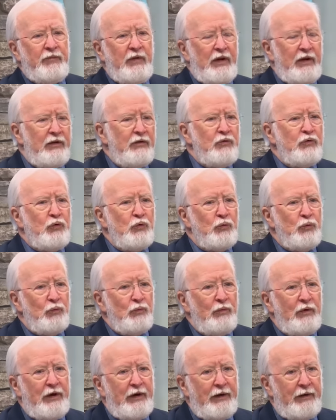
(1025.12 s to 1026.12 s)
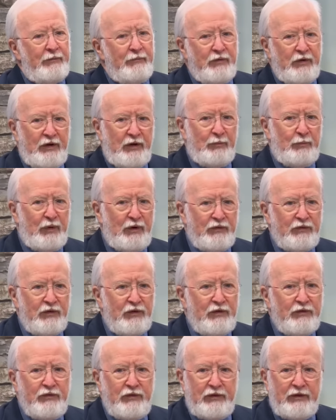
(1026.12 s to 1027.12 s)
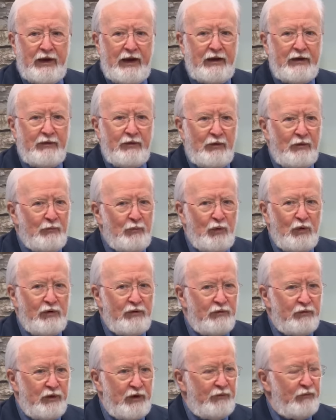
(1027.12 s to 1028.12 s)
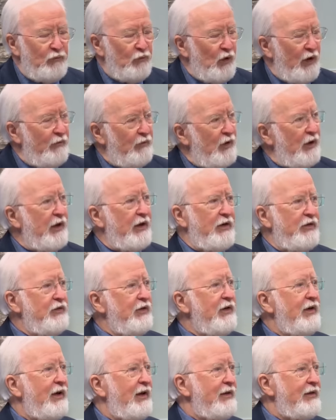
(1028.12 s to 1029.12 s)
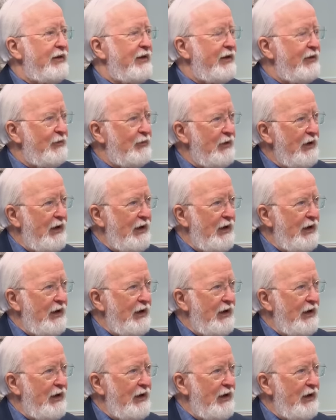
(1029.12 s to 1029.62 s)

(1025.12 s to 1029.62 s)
into uh, the epistles and, and the book of Revelation, I think,